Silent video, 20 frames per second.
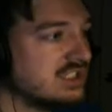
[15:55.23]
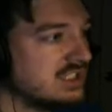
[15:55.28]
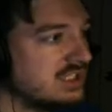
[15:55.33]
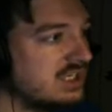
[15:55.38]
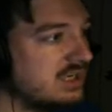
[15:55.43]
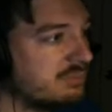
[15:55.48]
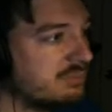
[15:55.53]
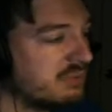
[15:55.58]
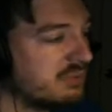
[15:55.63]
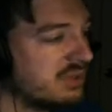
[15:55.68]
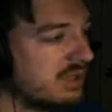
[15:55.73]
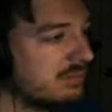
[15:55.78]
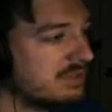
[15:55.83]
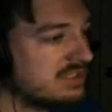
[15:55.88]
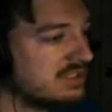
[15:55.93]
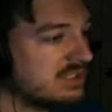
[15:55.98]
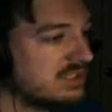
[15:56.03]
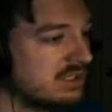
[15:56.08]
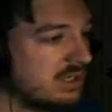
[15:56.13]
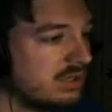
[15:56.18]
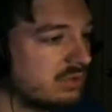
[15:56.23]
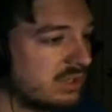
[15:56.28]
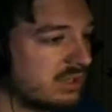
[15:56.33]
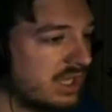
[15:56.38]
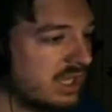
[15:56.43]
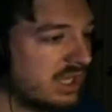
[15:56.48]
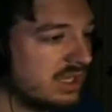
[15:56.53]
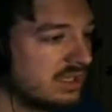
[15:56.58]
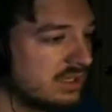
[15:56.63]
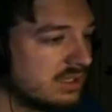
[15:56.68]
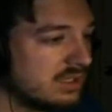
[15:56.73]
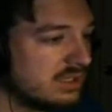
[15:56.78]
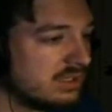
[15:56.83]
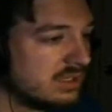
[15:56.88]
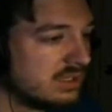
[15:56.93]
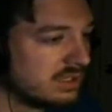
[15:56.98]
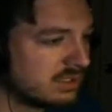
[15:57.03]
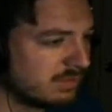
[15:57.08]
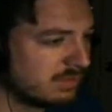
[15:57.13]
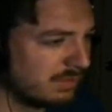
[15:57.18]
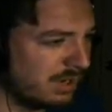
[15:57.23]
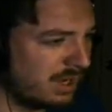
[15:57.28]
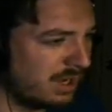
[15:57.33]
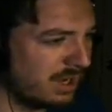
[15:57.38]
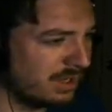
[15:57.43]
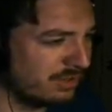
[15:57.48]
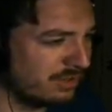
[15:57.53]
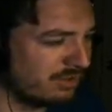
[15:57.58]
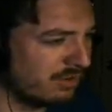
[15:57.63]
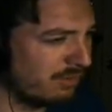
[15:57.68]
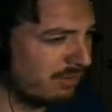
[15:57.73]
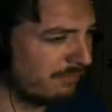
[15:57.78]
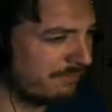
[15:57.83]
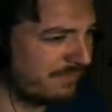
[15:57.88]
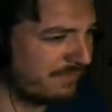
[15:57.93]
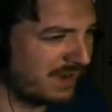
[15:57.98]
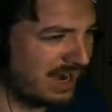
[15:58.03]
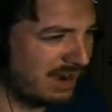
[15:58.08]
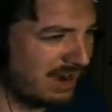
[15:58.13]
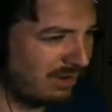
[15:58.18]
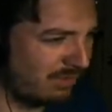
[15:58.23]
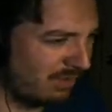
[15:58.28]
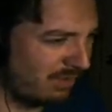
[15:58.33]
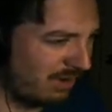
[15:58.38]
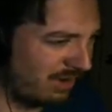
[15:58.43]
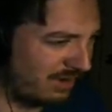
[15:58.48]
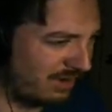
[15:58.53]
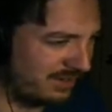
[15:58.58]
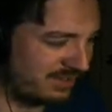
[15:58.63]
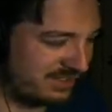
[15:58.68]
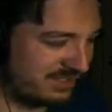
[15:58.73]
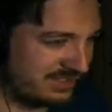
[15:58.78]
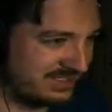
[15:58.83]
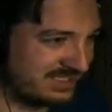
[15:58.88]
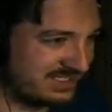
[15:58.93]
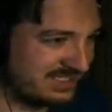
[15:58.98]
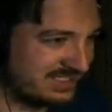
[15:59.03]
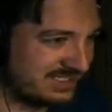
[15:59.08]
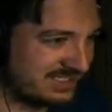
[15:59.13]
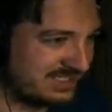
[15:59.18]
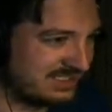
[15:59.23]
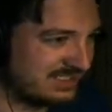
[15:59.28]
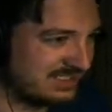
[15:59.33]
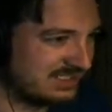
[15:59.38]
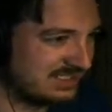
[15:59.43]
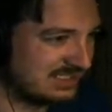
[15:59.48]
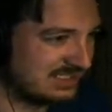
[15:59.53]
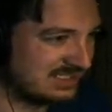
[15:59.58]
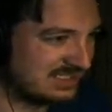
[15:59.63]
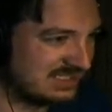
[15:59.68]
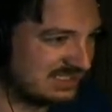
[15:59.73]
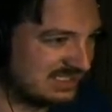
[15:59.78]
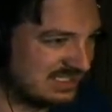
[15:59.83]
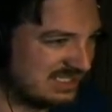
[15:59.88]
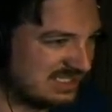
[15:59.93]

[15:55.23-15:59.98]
up and let me tell. Okay. Come on, no fair running! He